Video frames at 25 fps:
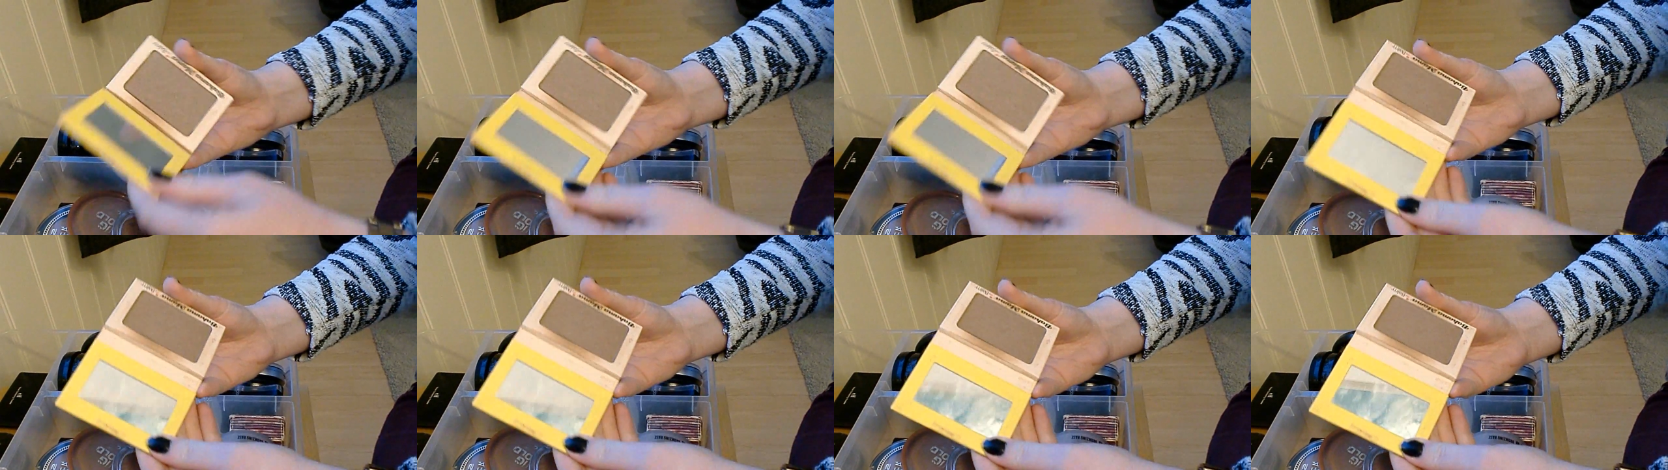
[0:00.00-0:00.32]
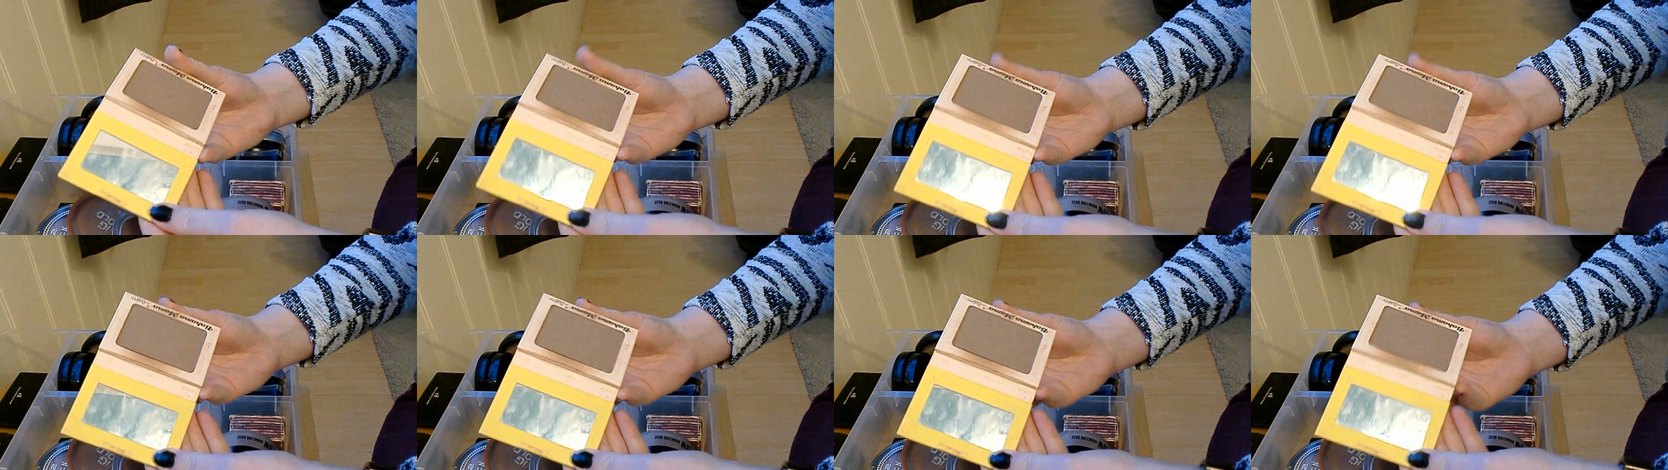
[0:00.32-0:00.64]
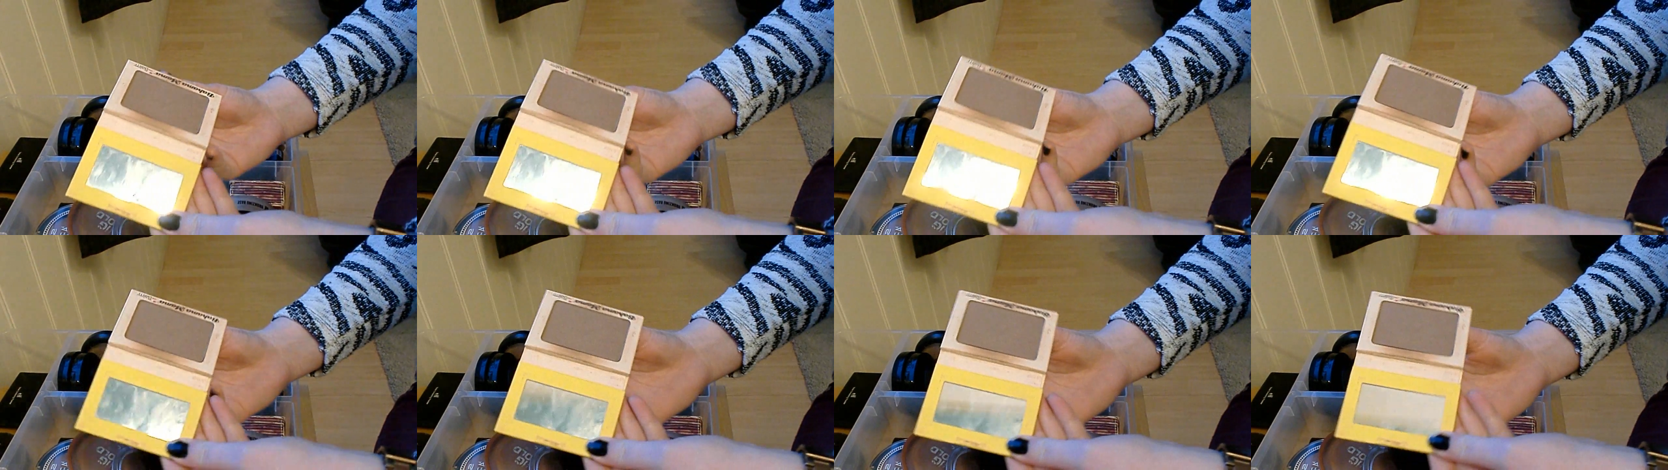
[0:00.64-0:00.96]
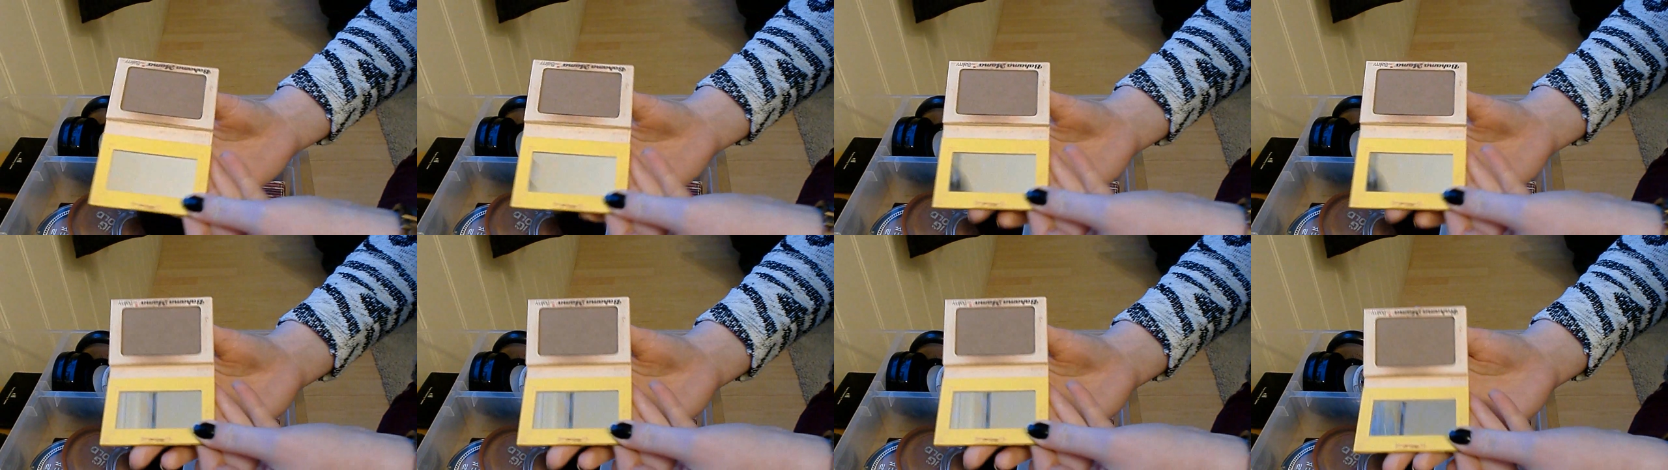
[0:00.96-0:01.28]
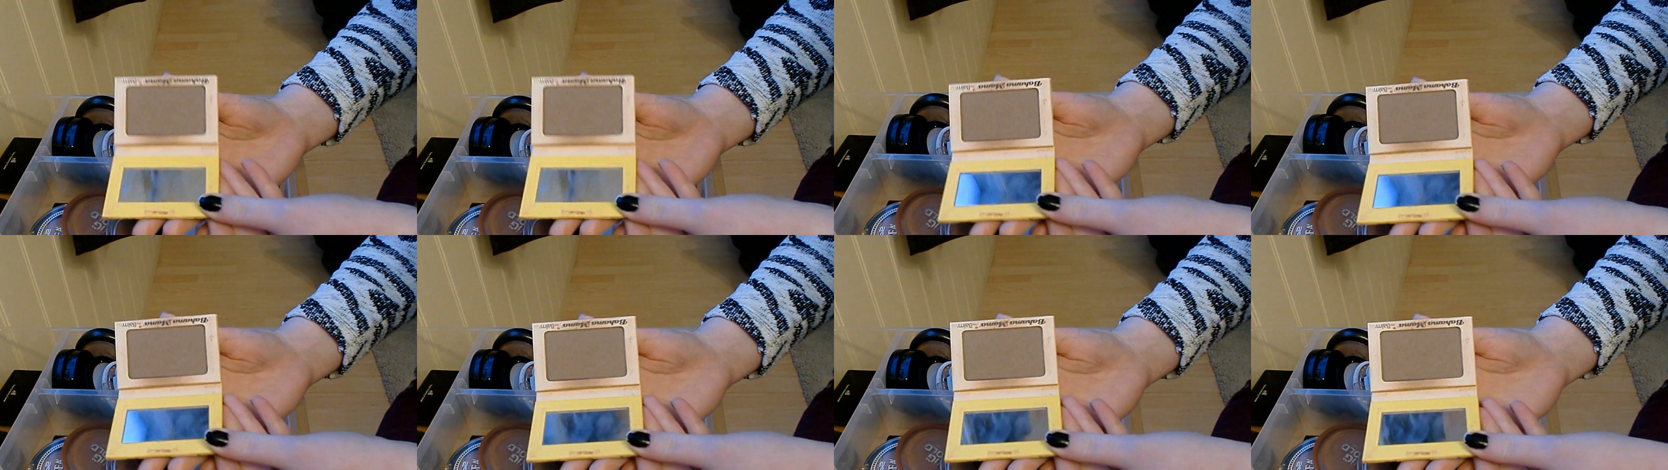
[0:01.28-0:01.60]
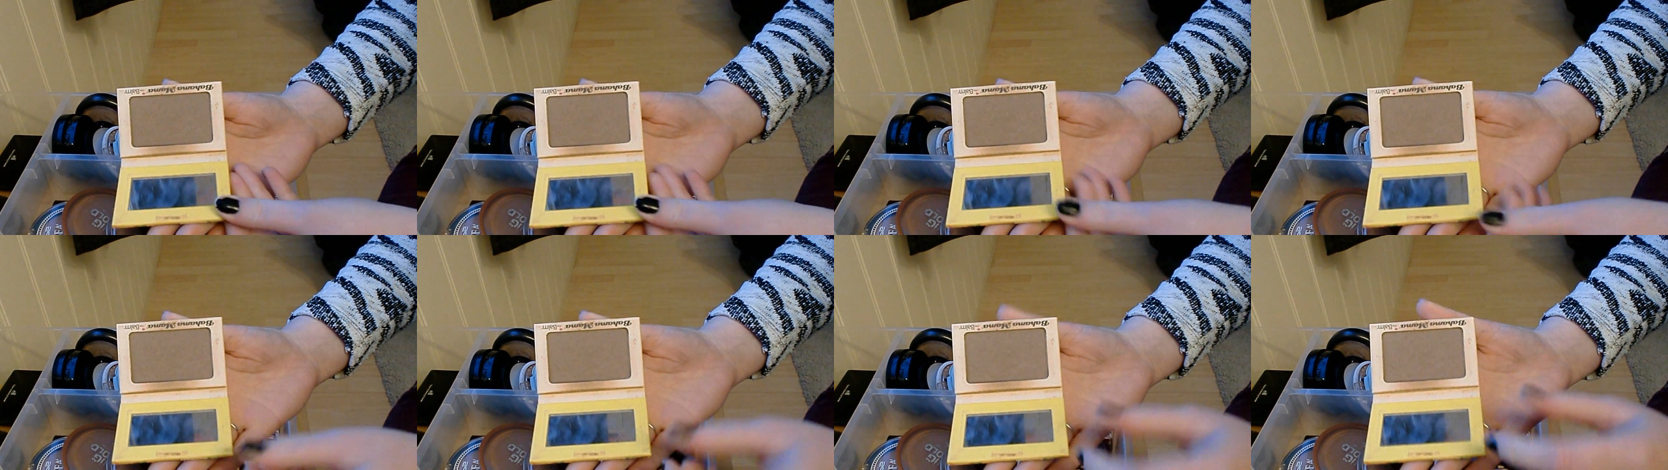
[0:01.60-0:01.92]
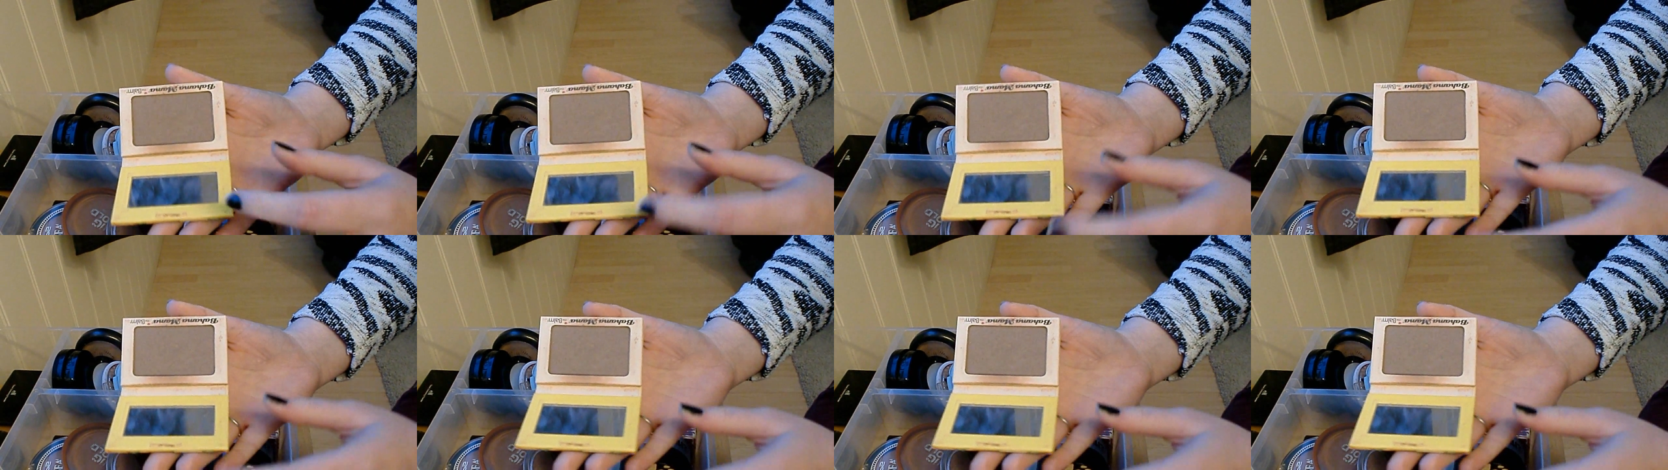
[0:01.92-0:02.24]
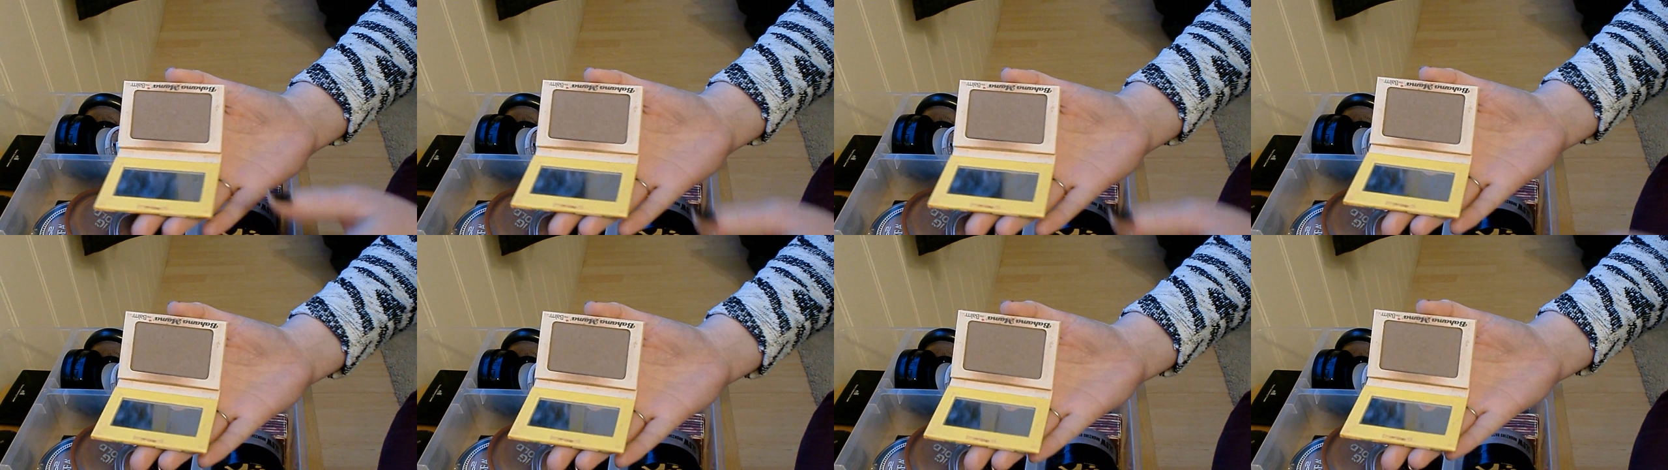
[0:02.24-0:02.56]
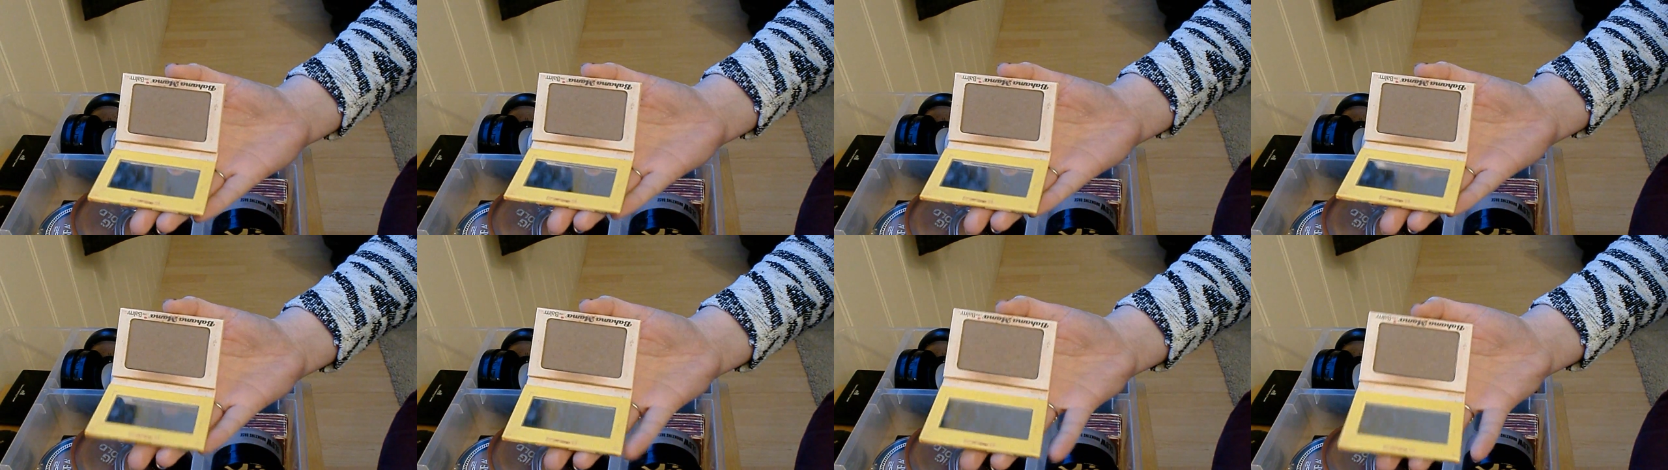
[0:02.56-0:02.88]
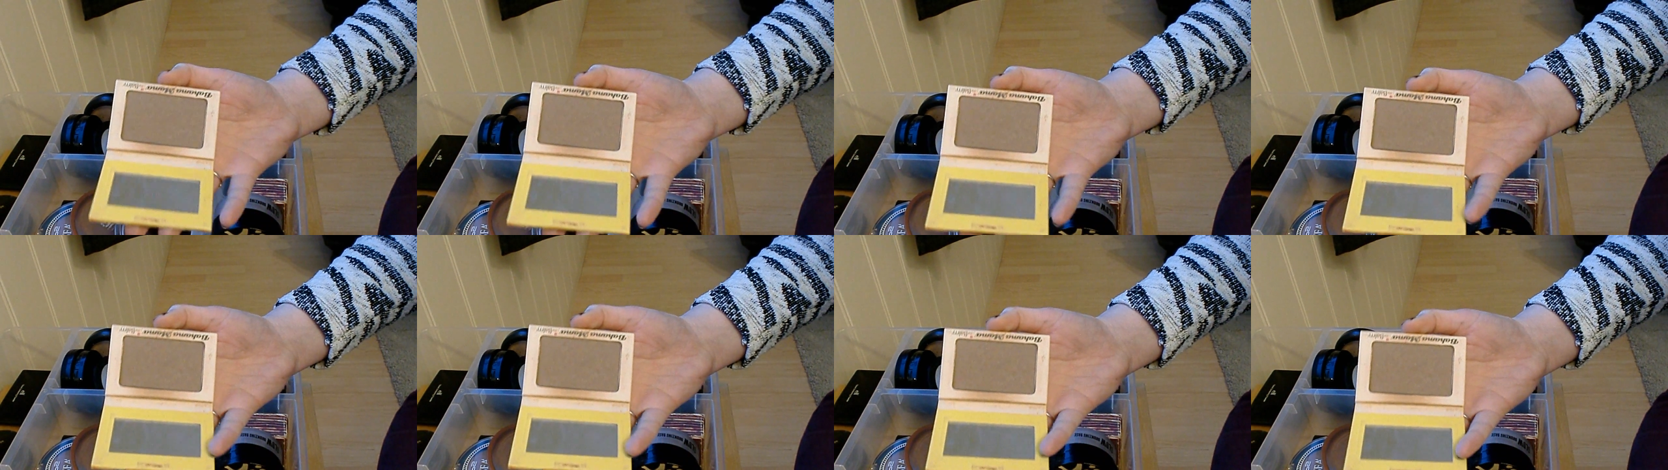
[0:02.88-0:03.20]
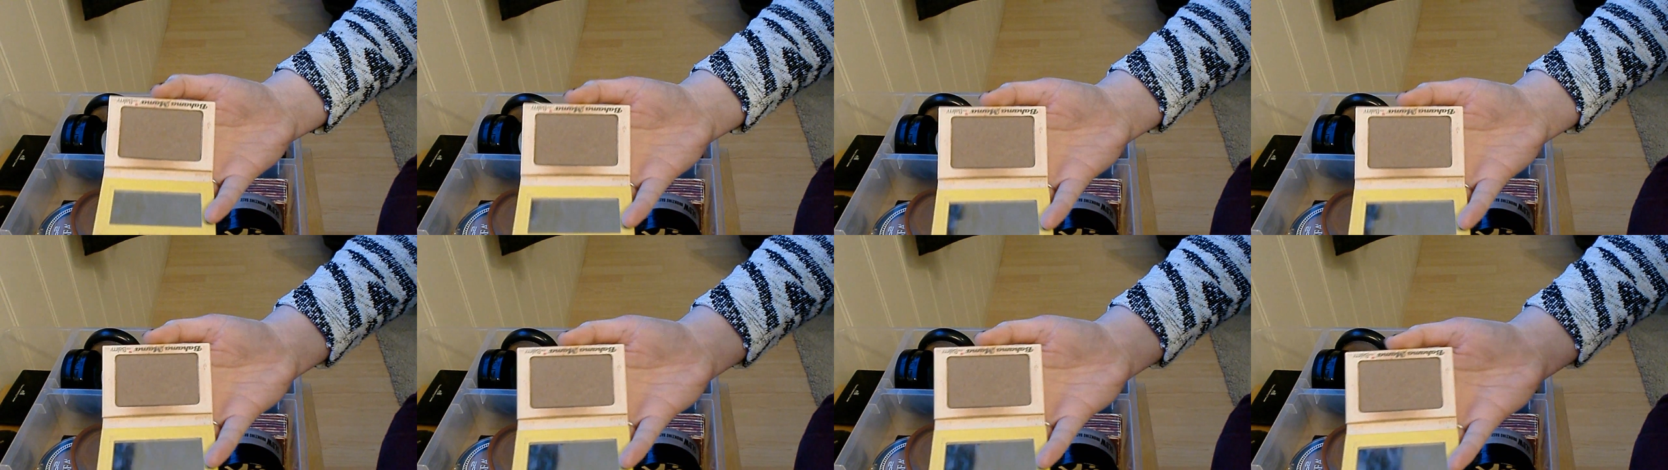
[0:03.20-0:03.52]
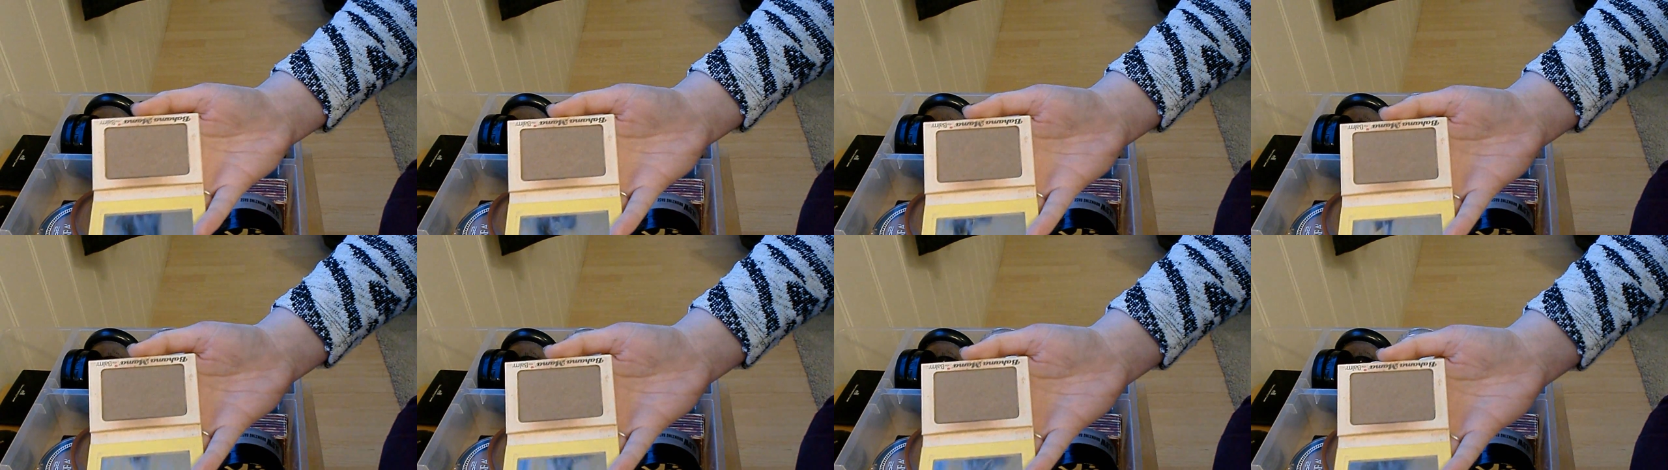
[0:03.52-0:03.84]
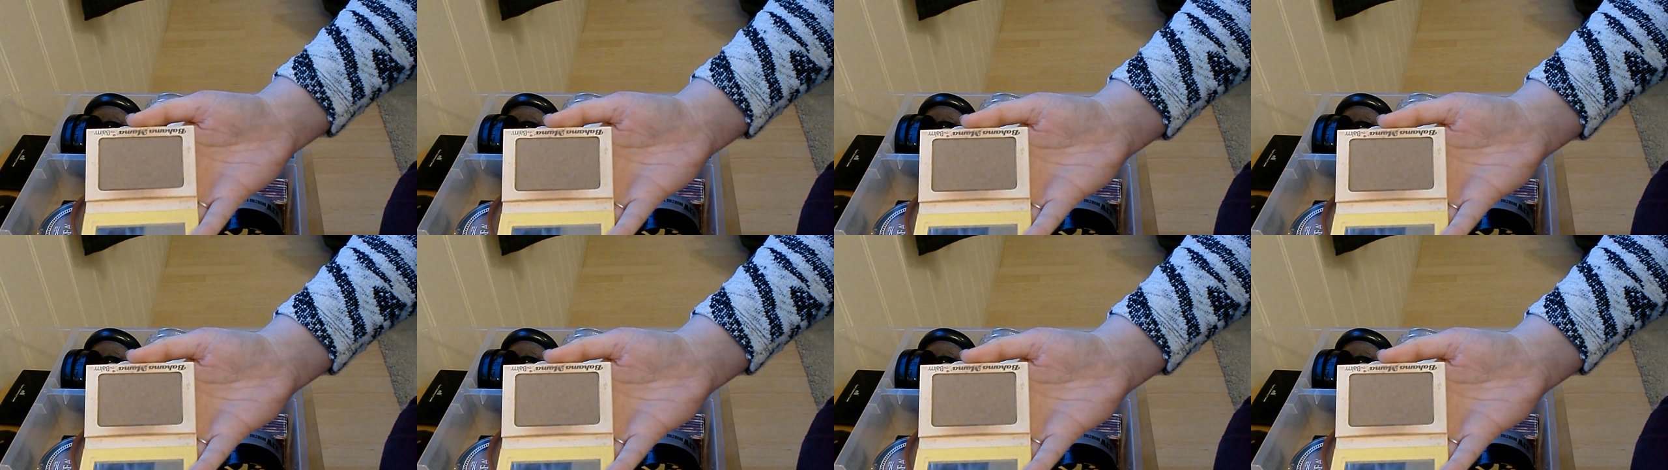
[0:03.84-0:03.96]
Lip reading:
(no speaker visible)